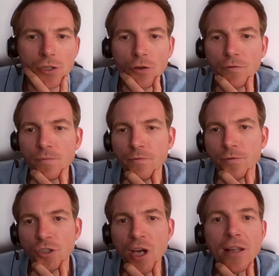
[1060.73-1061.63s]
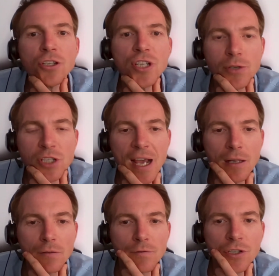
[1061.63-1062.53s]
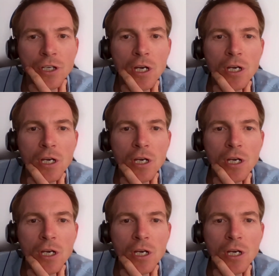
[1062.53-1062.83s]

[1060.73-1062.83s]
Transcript: sort of challenge ourselves.